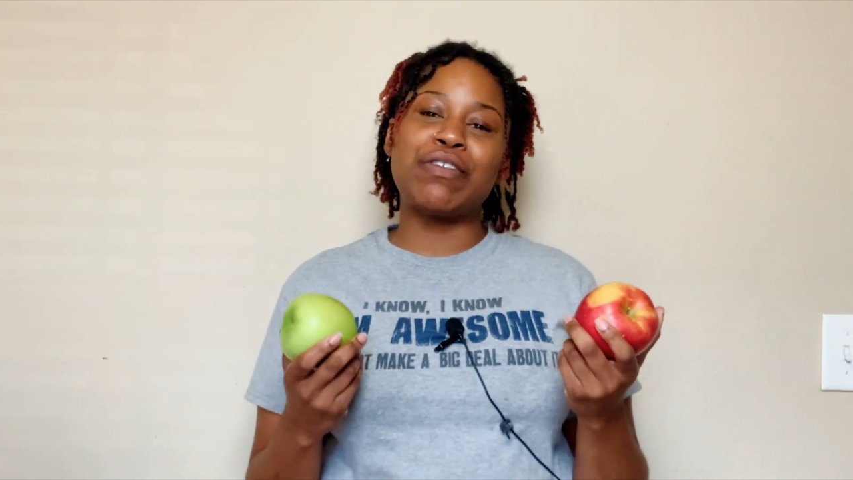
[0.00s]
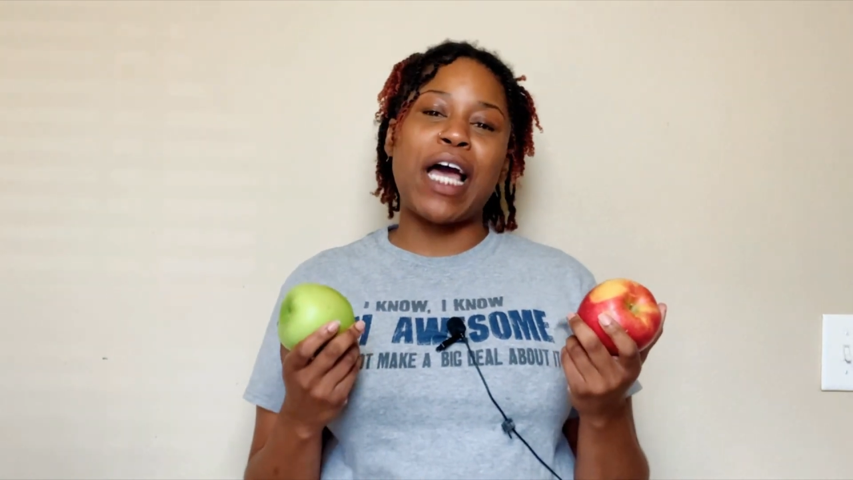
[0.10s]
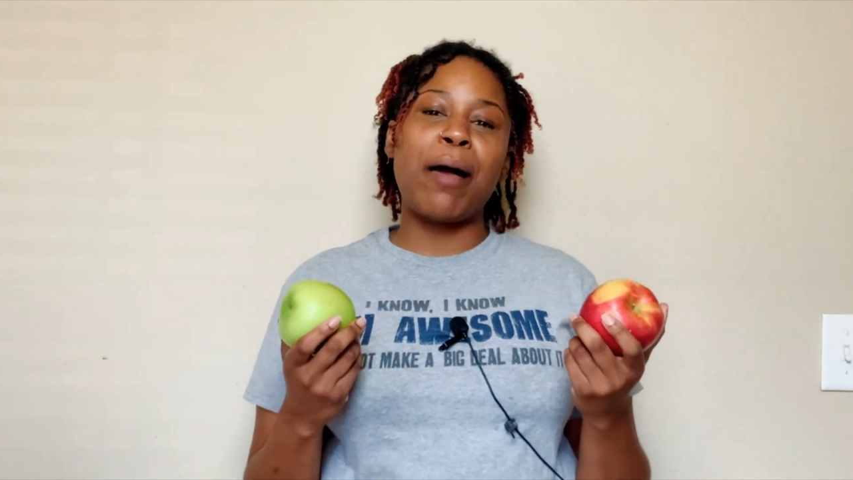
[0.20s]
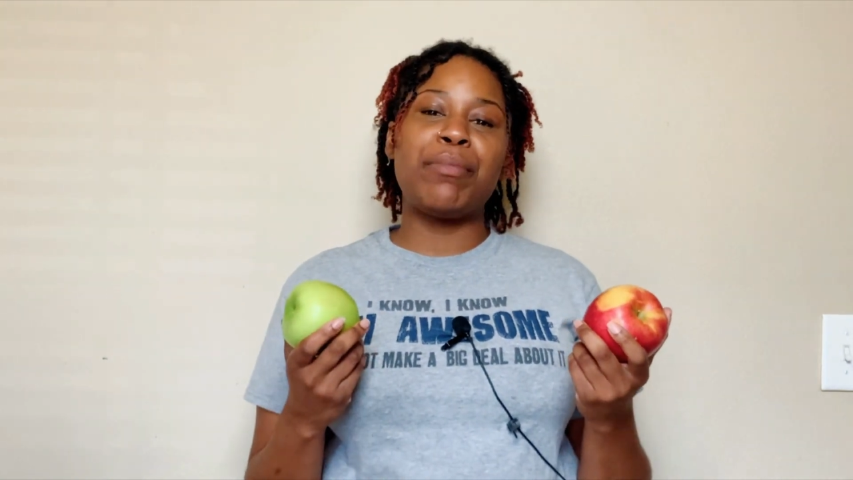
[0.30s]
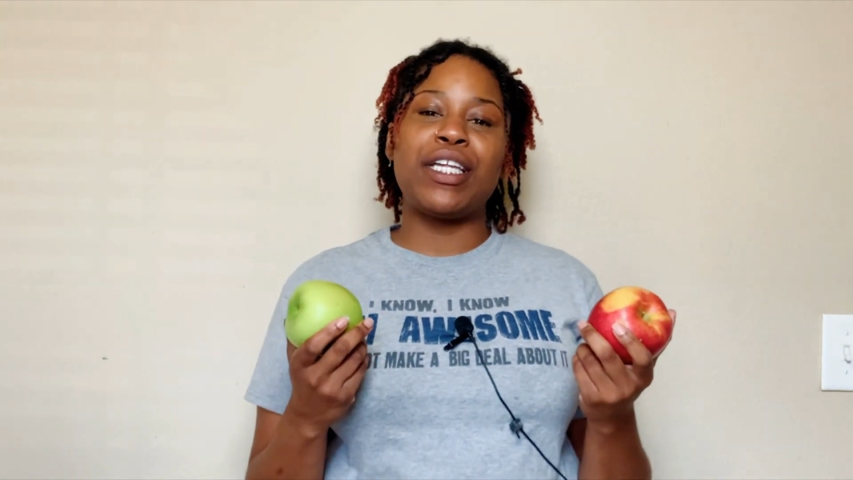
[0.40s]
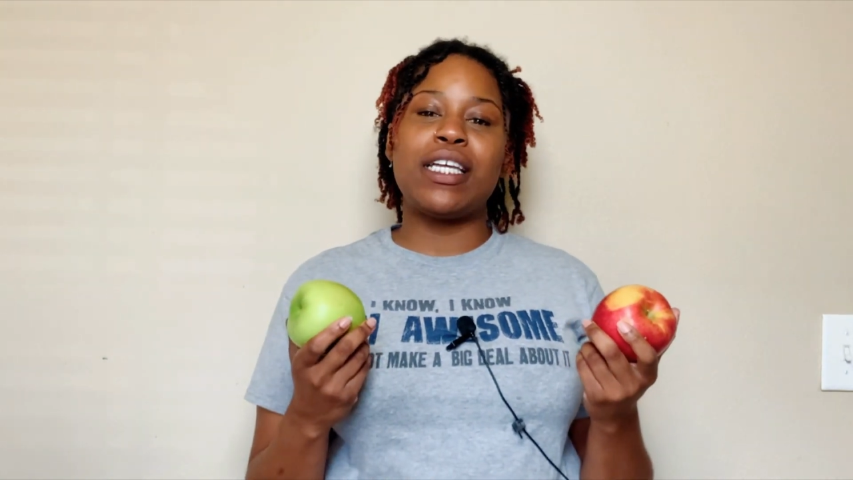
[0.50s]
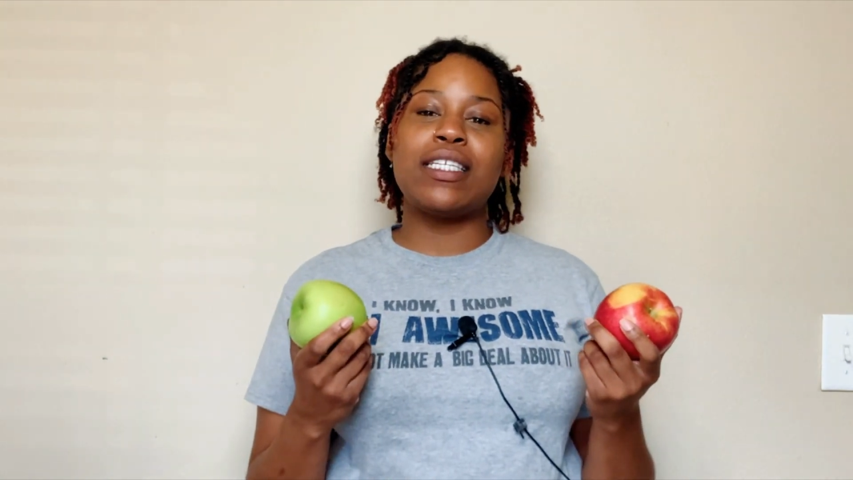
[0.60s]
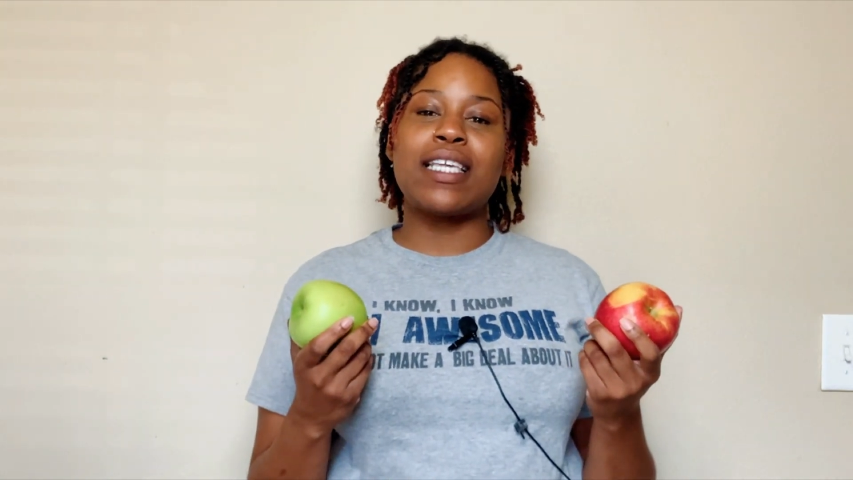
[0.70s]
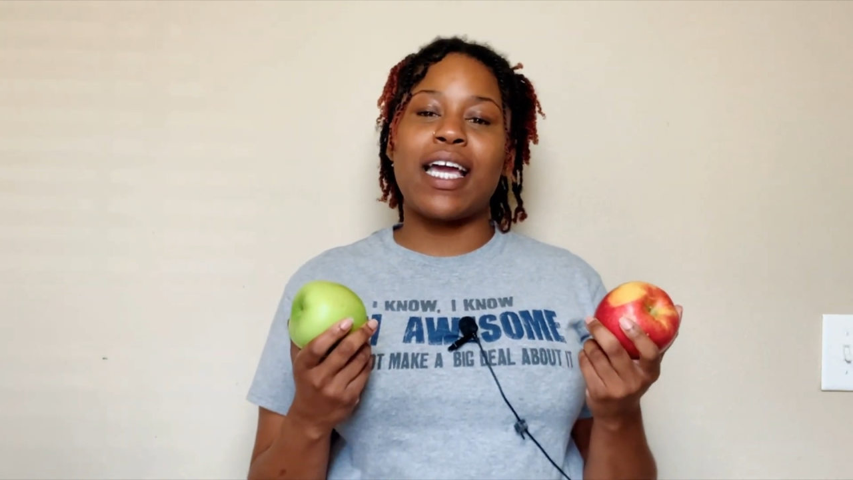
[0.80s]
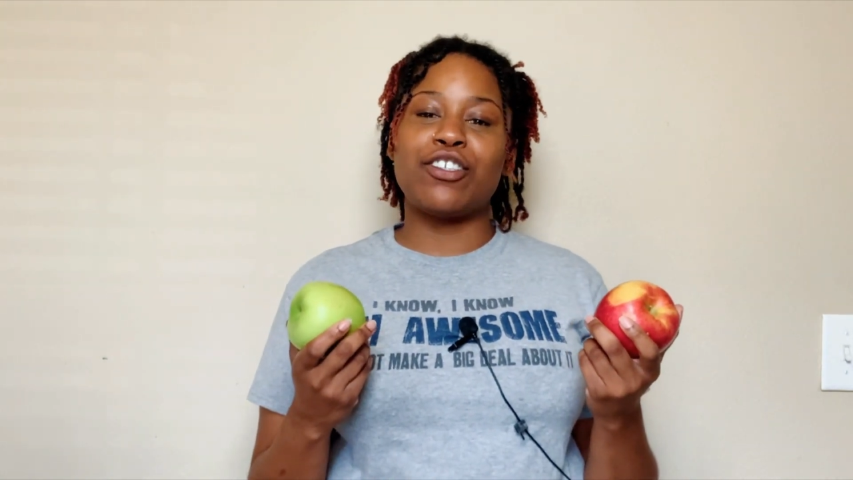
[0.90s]
of
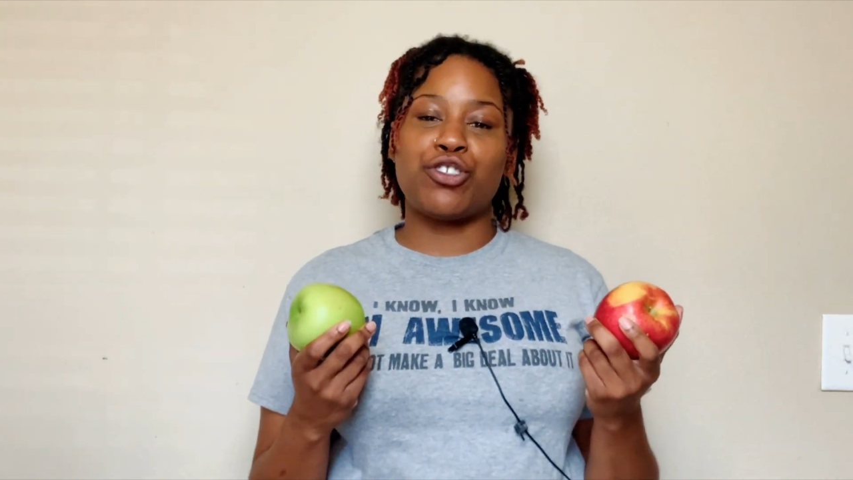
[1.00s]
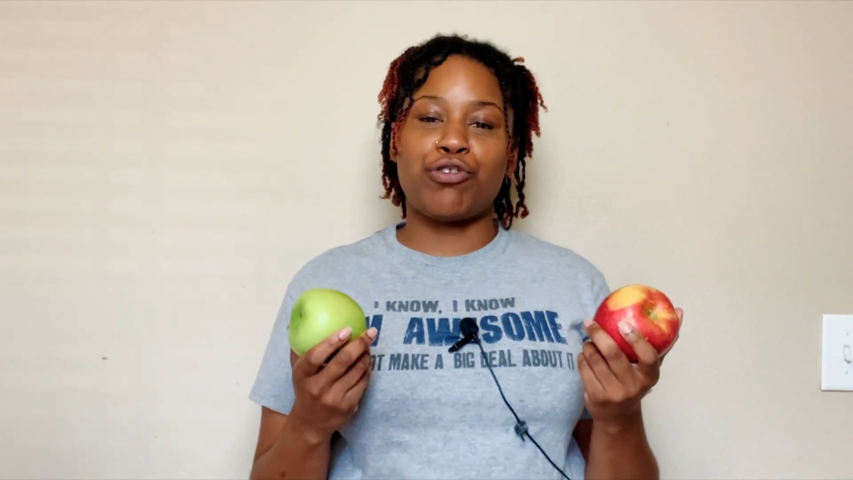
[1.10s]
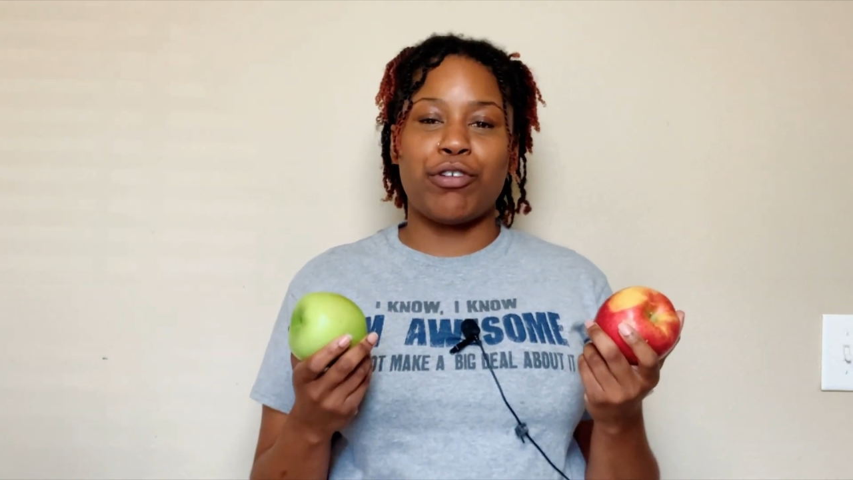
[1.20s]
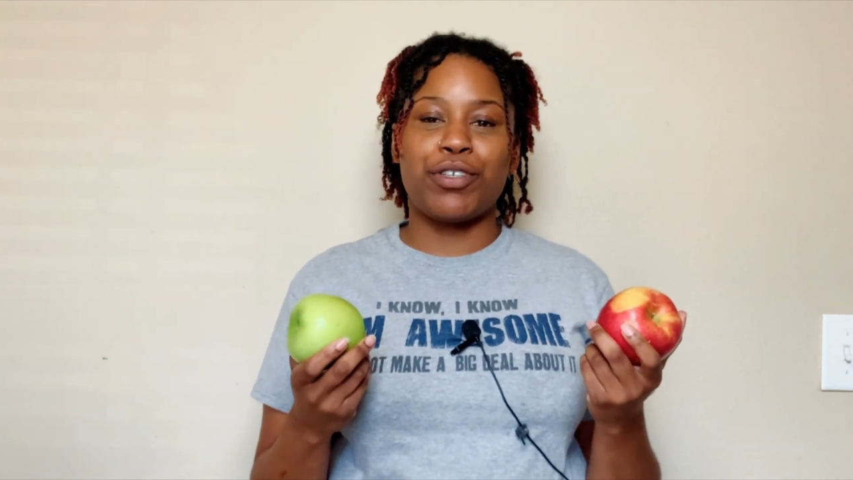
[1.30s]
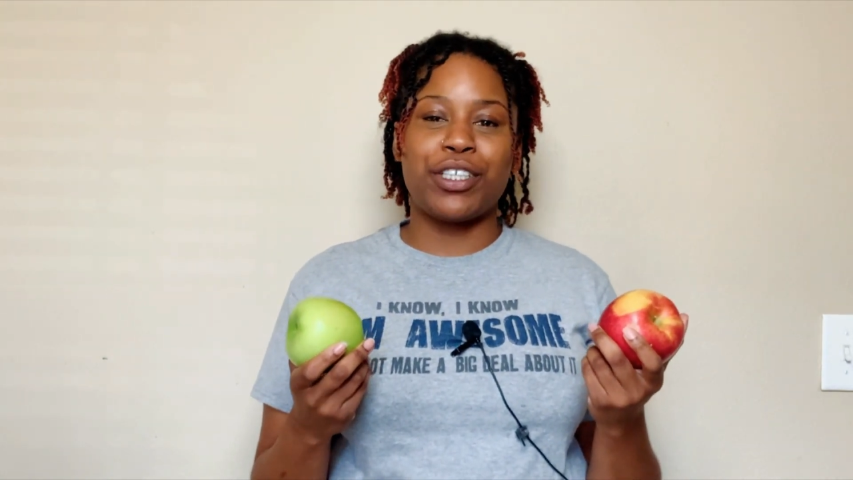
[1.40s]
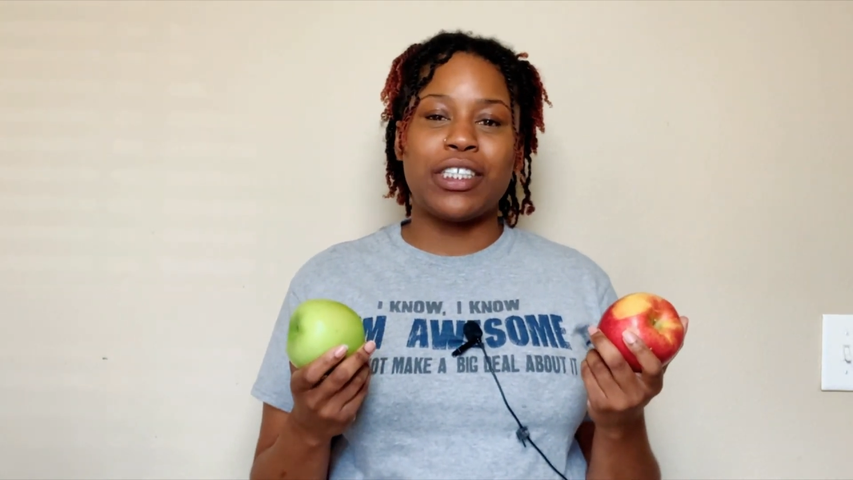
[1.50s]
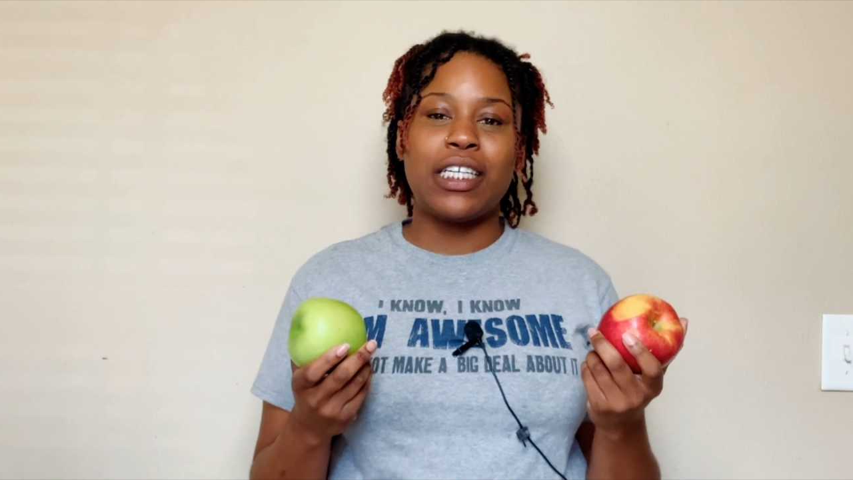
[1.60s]
diabetes and stroke.